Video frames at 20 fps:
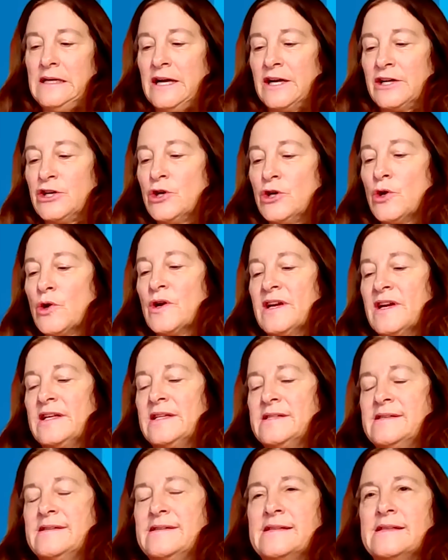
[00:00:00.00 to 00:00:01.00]

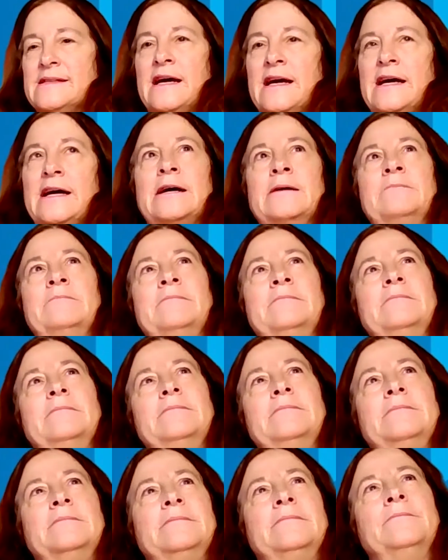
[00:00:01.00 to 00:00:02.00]
occurrence, um,
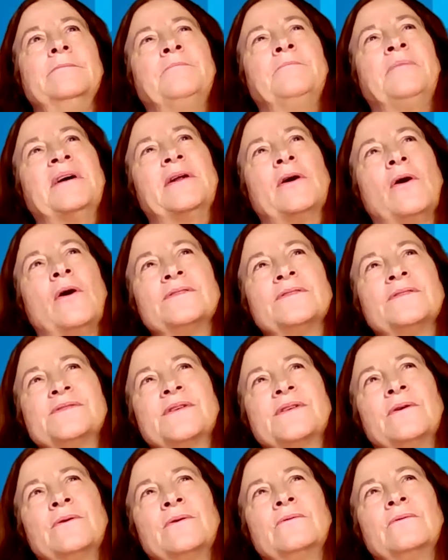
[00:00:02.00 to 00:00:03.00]
but
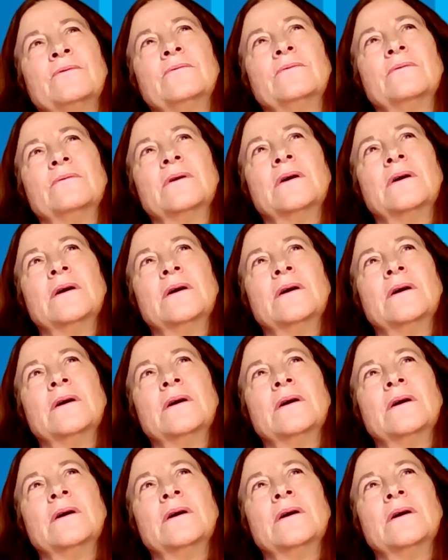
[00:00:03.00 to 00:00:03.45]
also